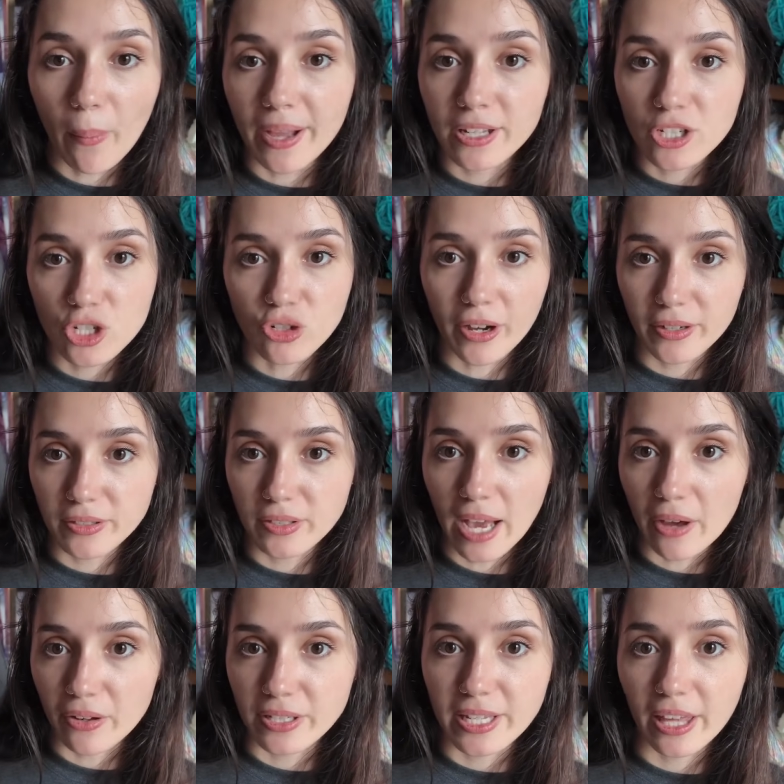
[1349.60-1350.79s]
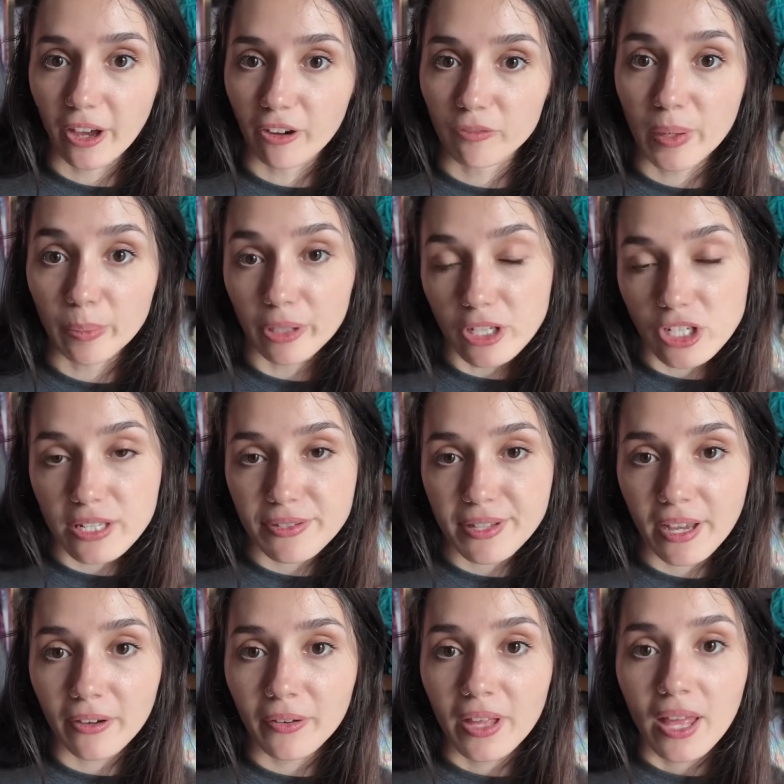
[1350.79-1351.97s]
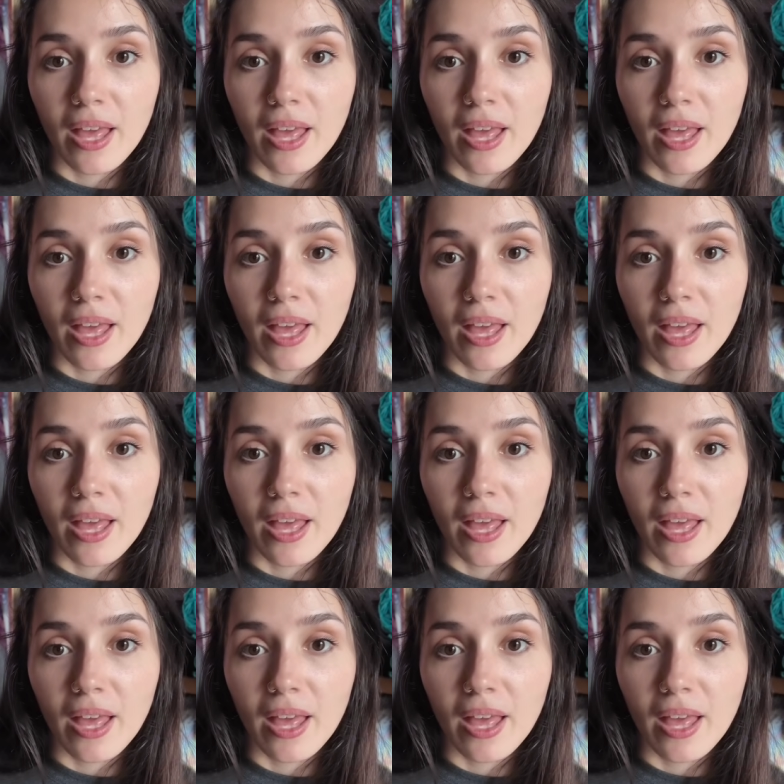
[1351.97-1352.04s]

I instruct how to take care of my plushies now.